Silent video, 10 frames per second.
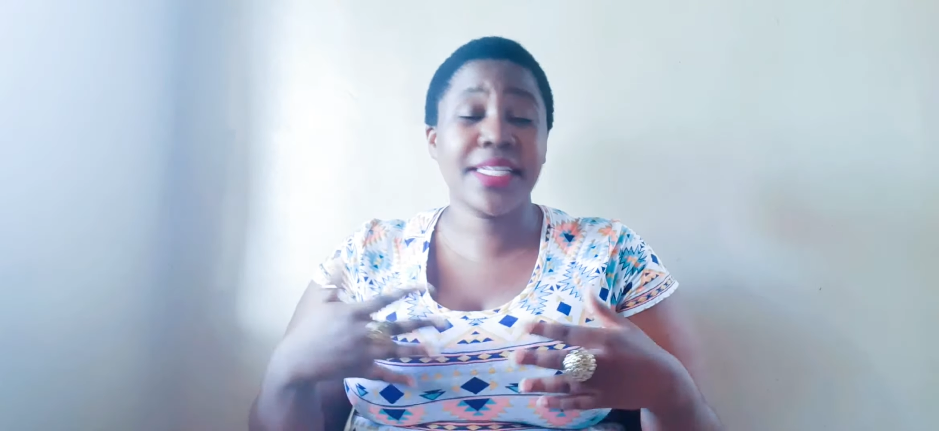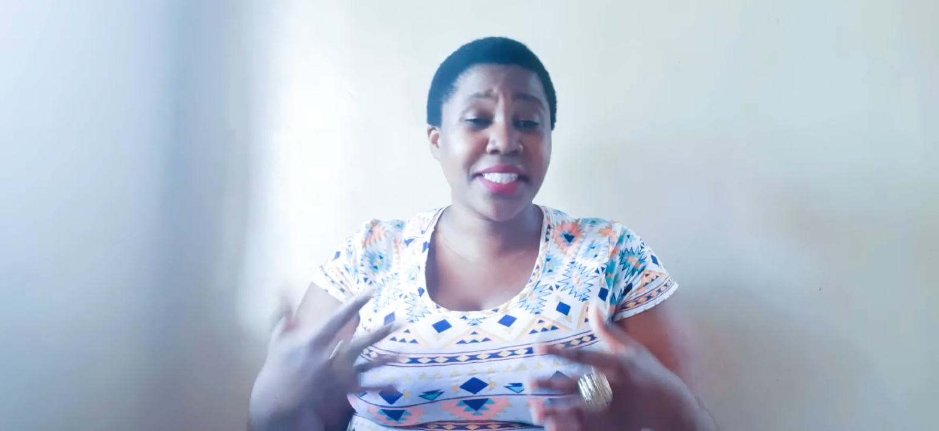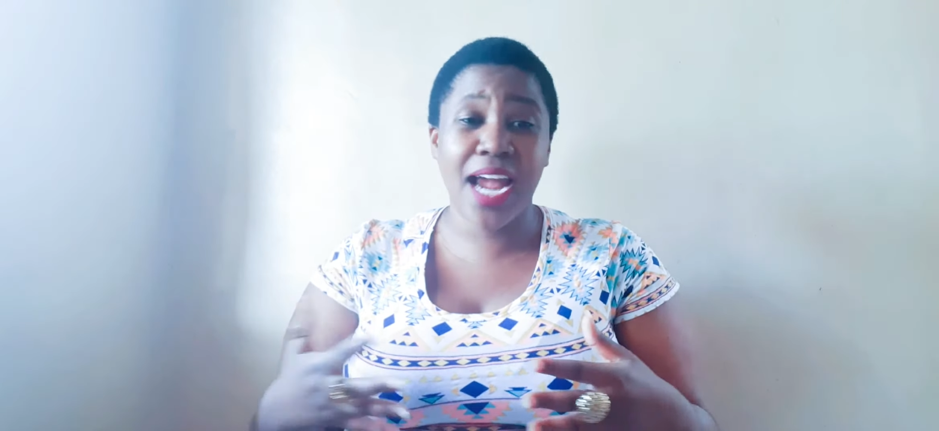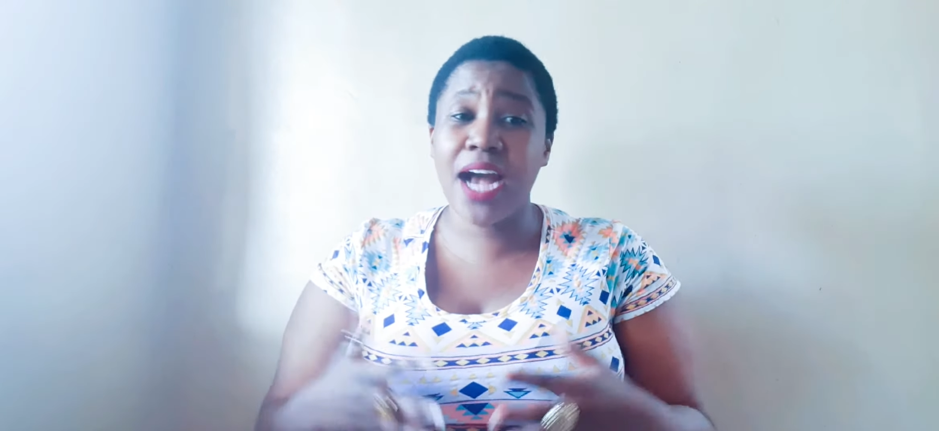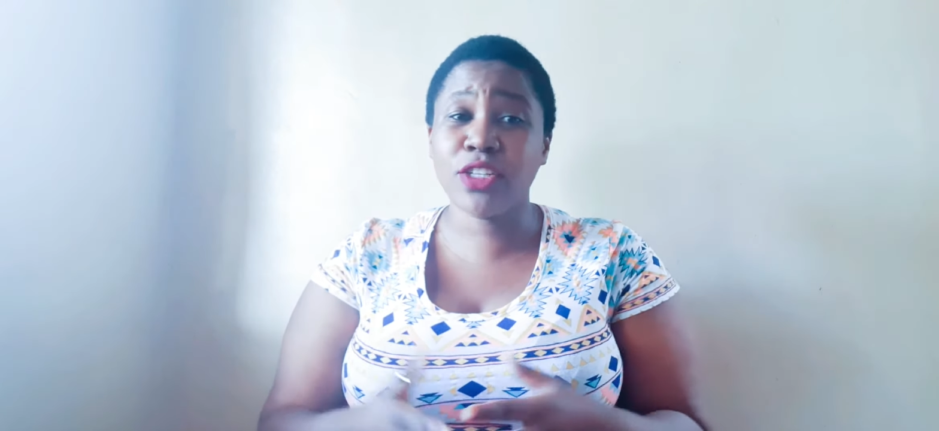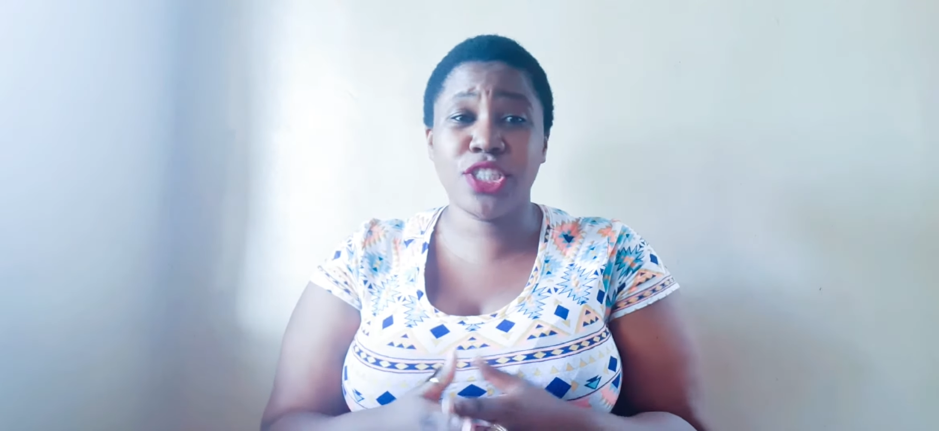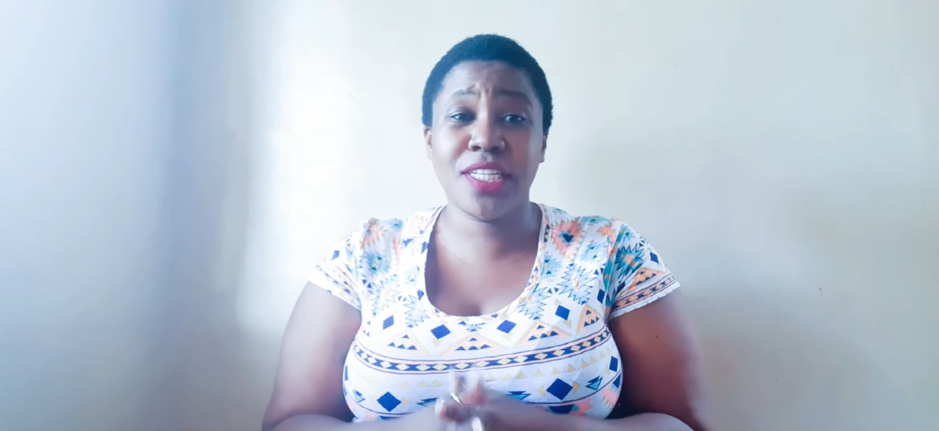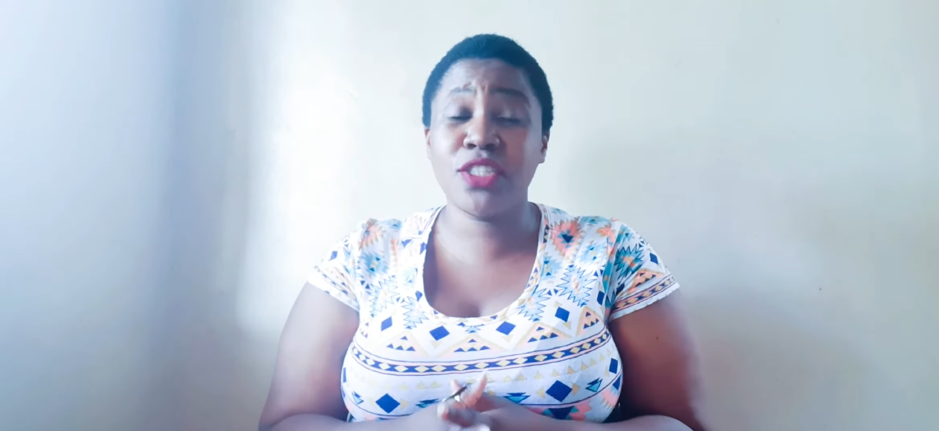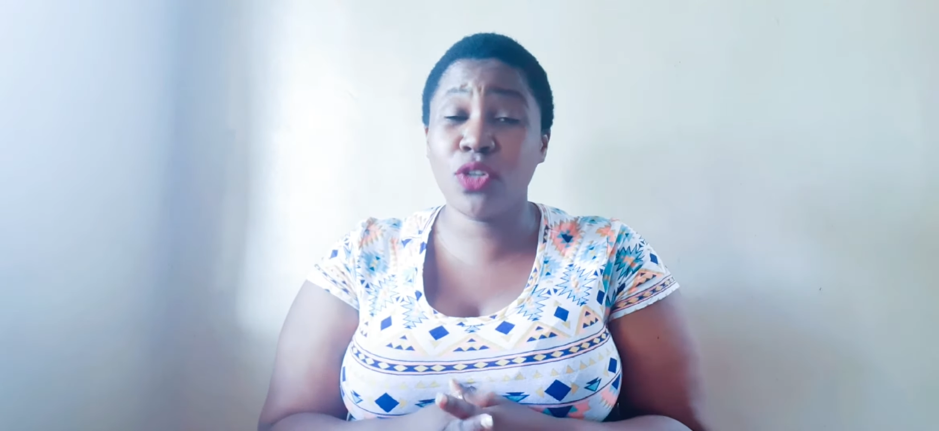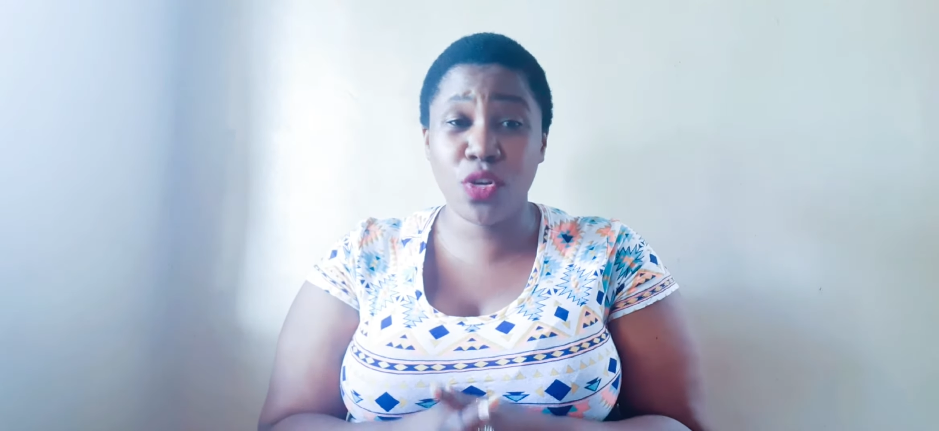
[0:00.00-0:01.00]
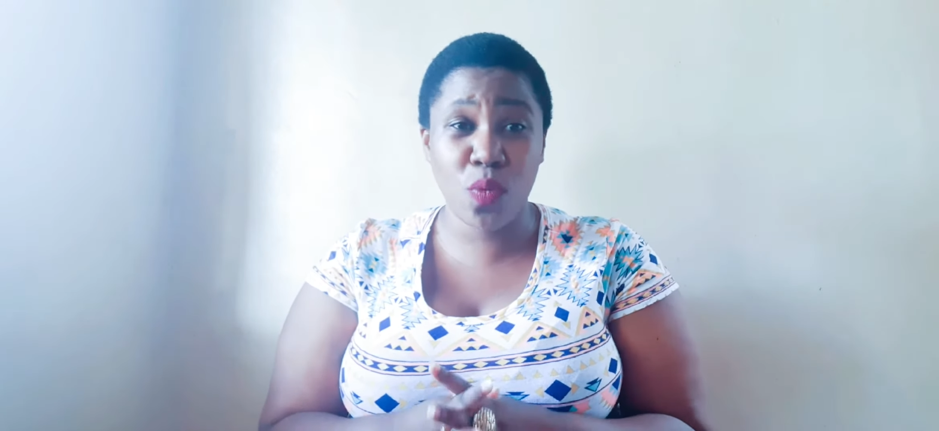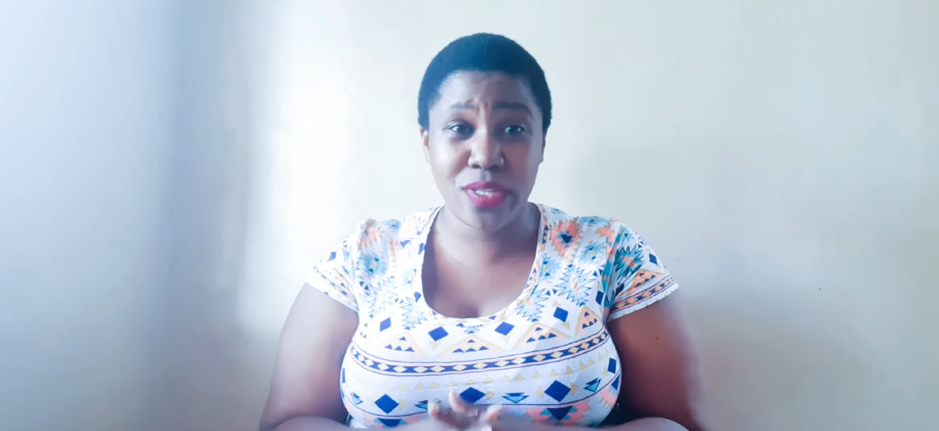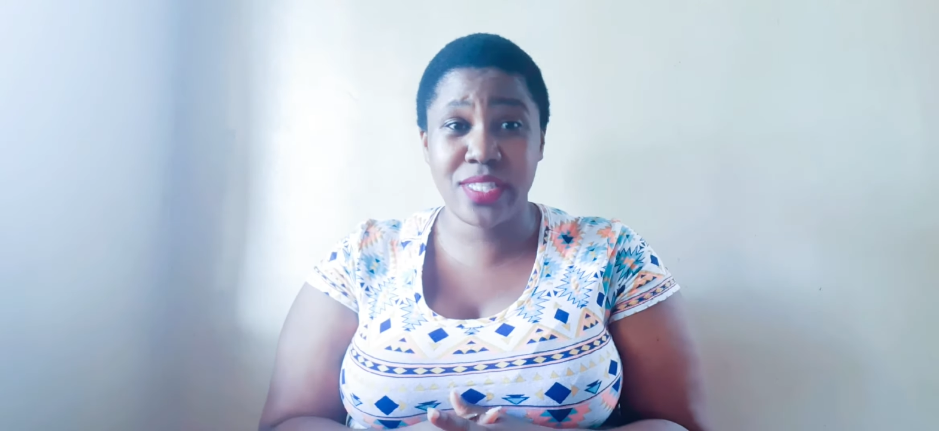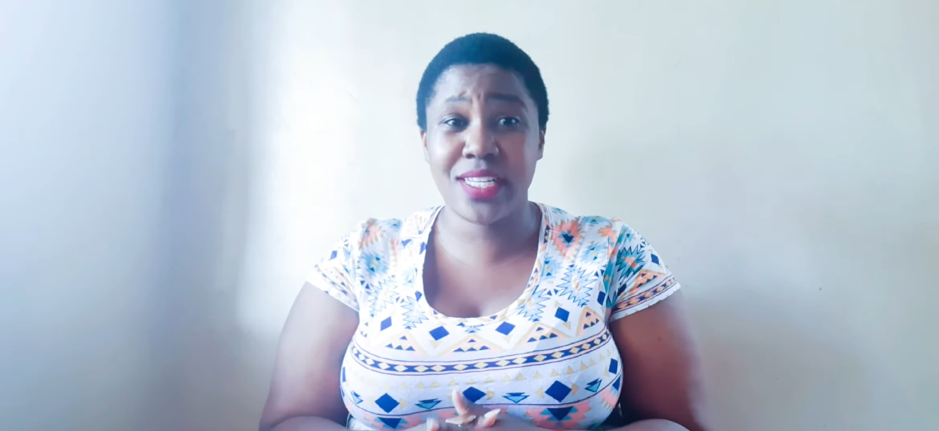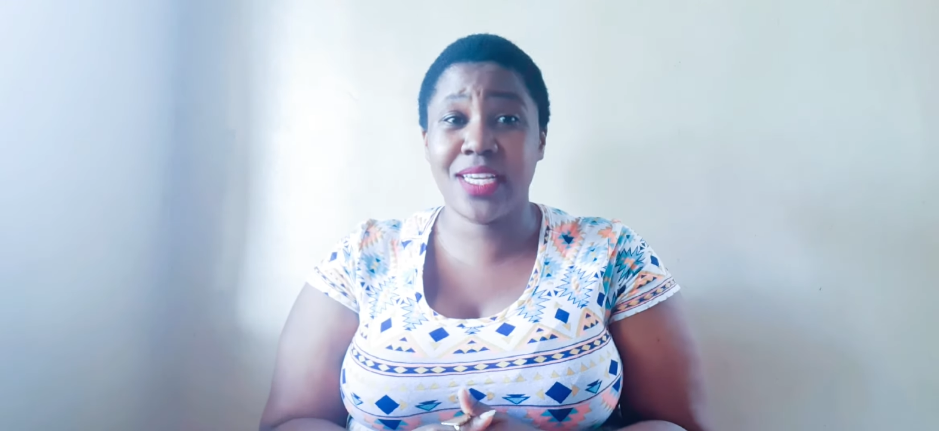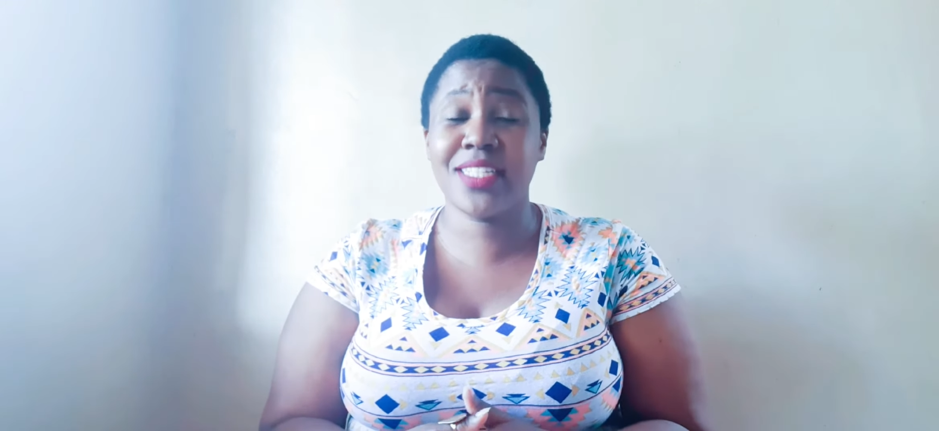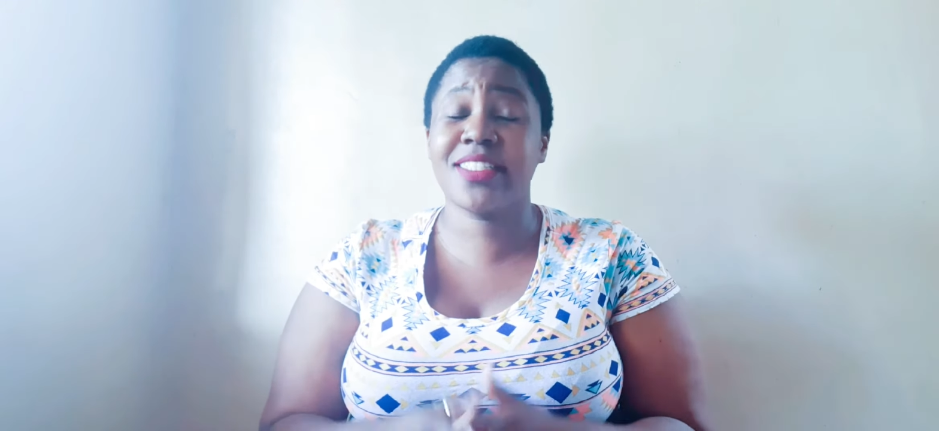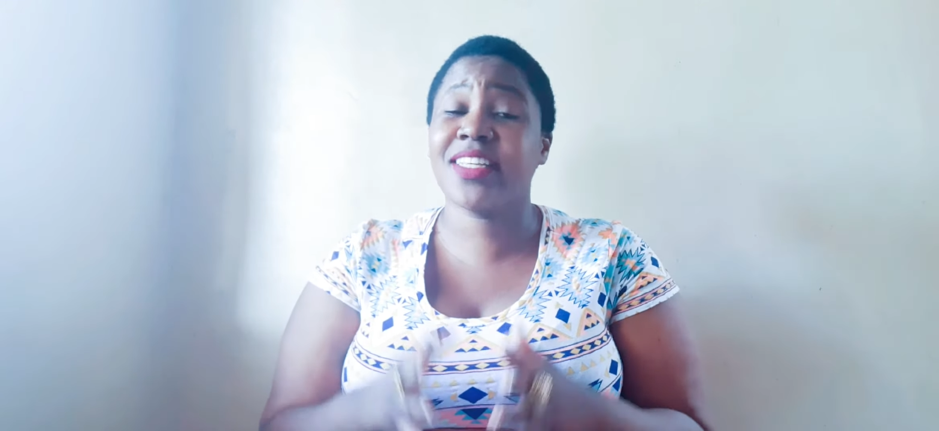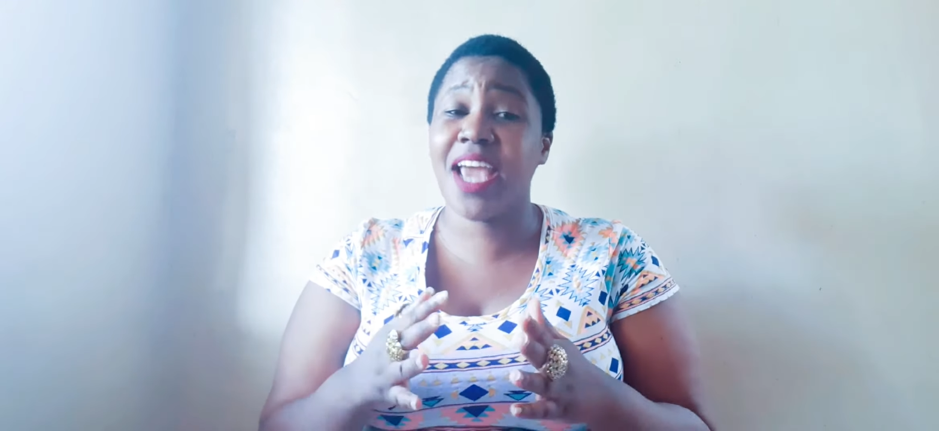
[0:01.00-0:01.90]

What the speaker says: and they're actually not wasting it.